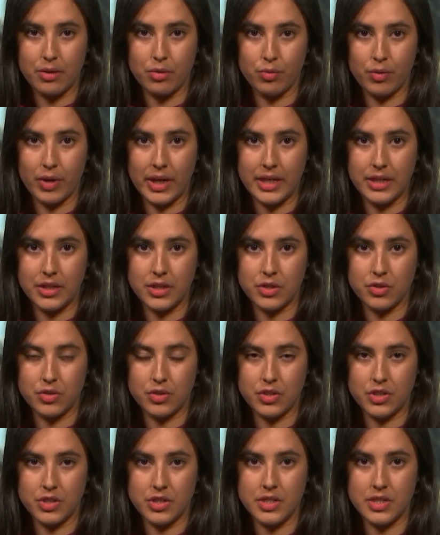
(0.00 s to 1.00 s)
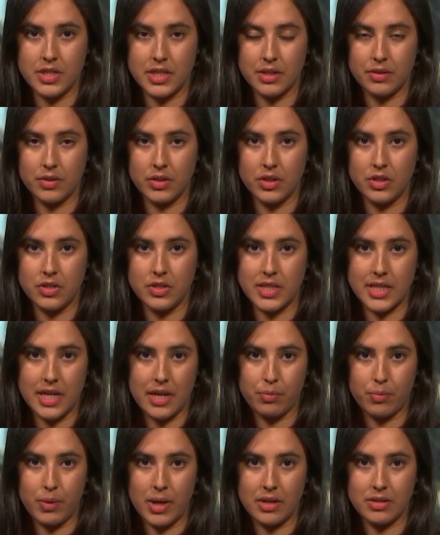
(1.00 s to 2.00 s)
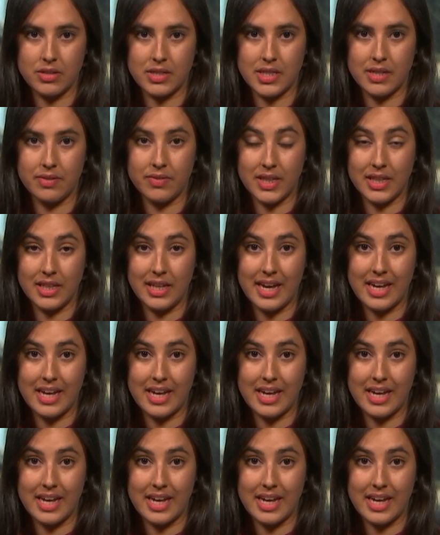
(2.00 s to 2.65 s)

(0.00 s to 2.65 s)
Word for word: reintroduced here in New South Wales, given the